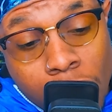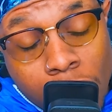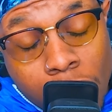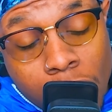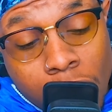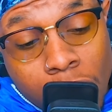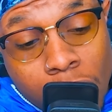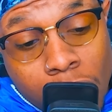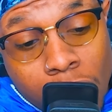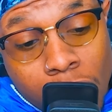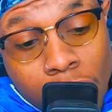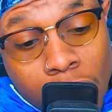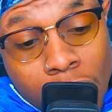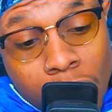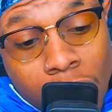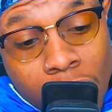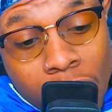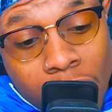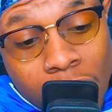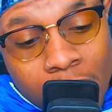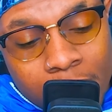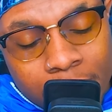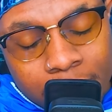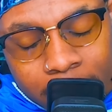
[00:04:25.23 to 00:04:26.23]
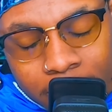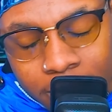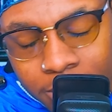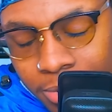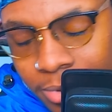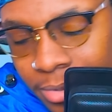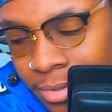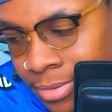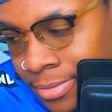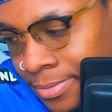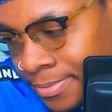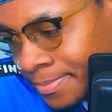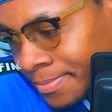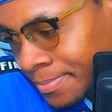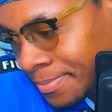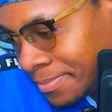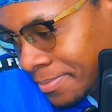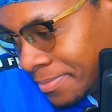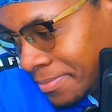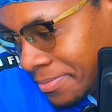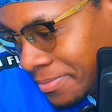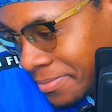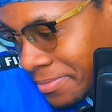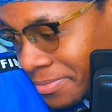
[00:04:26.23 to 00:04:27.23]
BP50
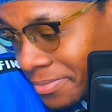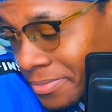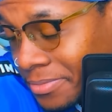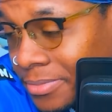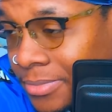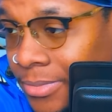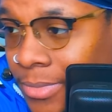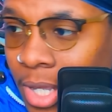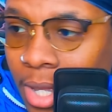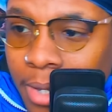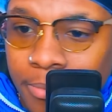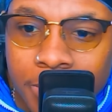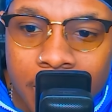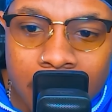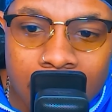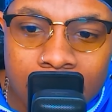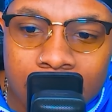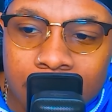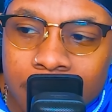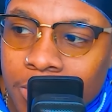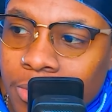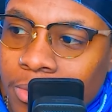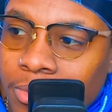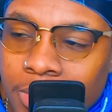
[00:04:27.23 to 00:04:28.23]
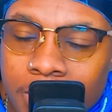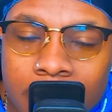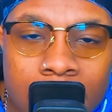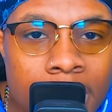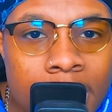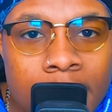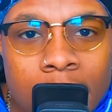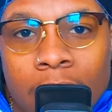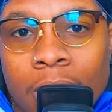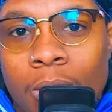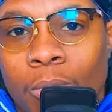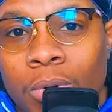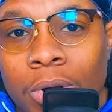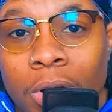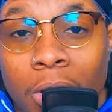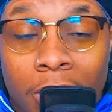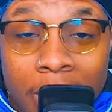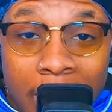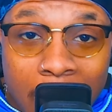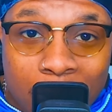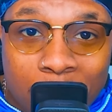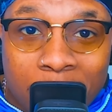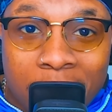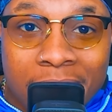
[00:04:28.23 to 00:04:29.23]
conversion kit. I'm not doing it. With all
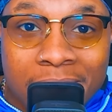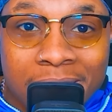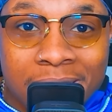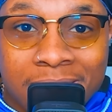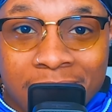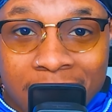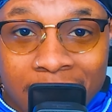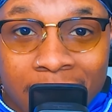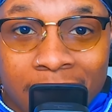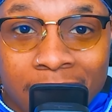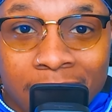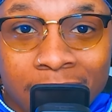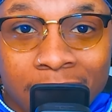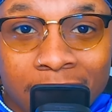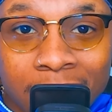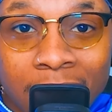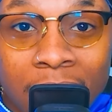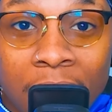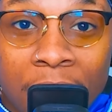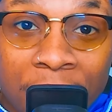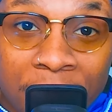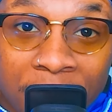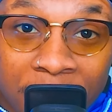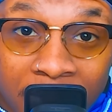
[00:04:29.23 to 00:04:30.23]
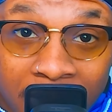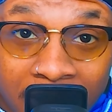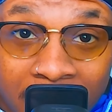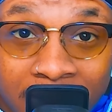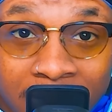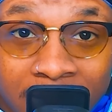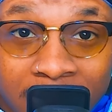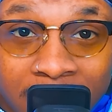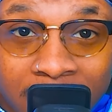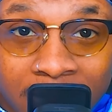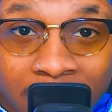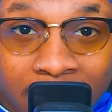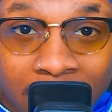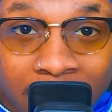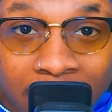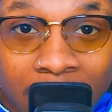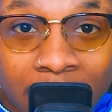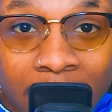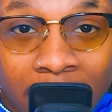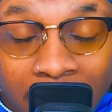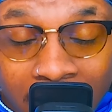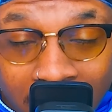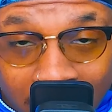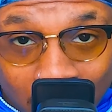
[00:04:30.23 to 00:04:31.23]
that being said, this
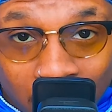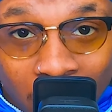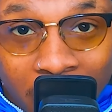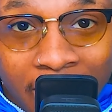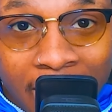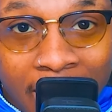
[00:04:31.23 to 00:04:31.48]
is what